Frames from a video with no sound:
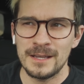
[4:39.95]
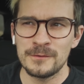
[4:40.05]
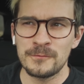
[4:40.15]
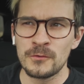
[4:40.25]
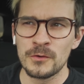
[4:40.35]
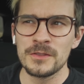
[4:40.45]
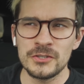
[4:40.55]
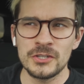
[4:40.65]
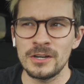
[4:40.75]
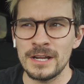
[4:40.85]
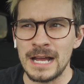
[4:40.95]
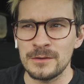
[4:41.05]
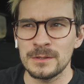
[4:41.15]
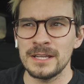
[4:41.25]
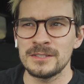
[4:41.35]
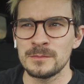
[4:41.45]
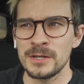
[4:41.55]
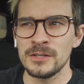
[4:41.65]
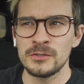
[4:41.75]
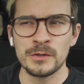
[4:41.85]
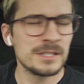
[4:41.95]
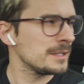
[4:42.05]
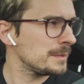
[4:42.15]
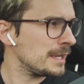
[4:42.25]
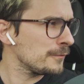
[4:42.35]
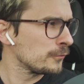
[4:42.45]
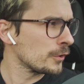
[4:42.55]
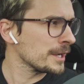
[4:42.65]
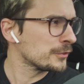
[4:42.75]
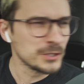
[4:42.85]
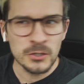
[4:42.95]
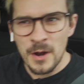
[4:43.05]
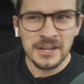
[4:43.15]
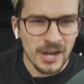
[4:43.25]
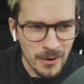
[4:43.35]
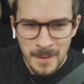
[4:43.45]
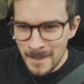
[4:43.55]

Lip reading: And for the jury, I would like to bring you to Exhibit A, flooring at 3, 2, 1, go!